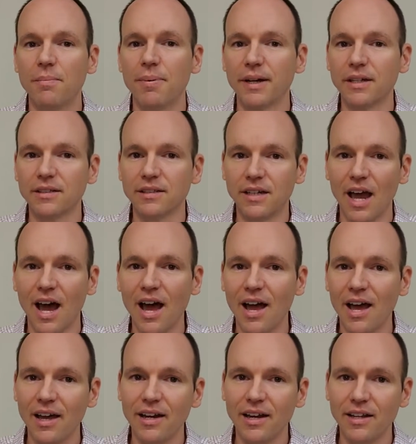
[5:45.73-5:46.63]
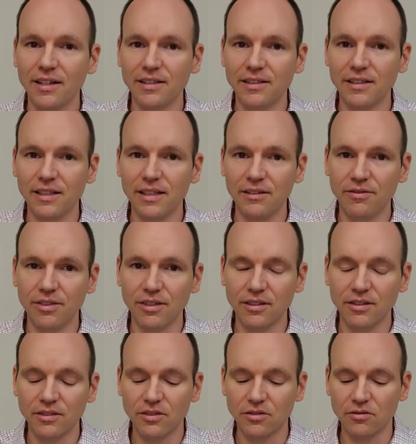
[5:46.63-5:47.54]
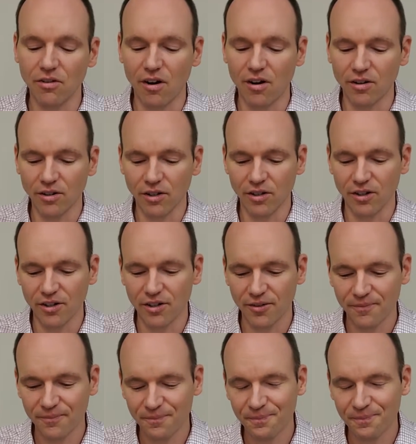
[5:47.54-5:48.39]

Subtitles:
because God is even stronger.